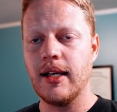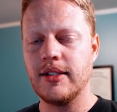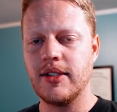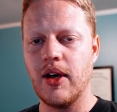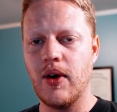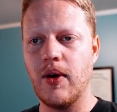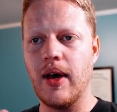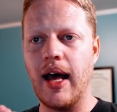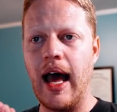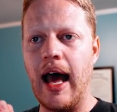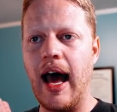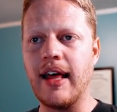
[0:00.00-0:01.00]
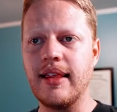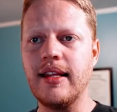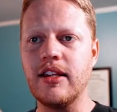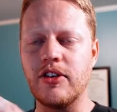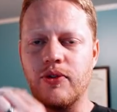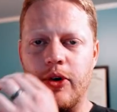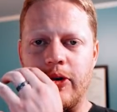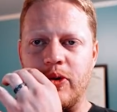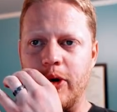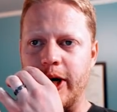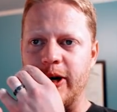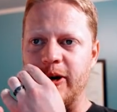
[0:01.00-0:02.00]
So I think this front
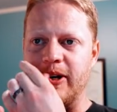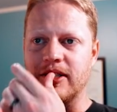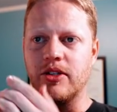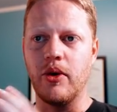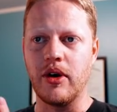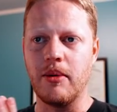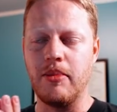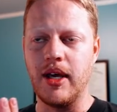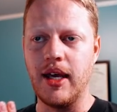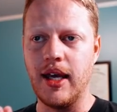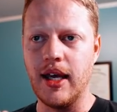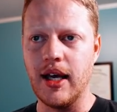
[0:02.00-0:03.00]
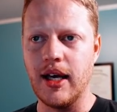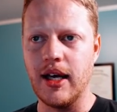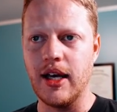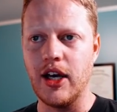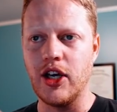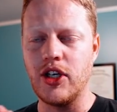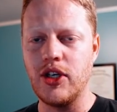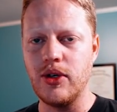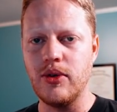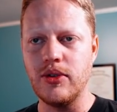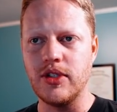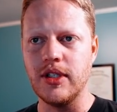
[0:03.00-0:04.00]
trigger is going to be a
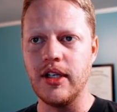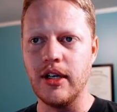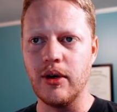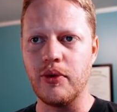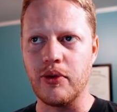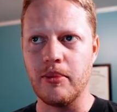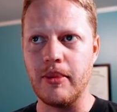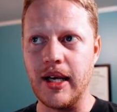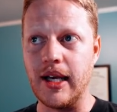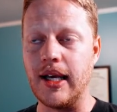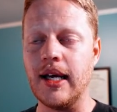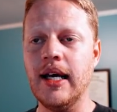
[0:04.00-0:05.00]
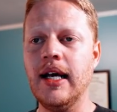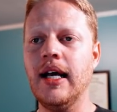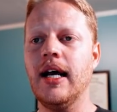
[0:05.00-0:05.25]
huge deal for me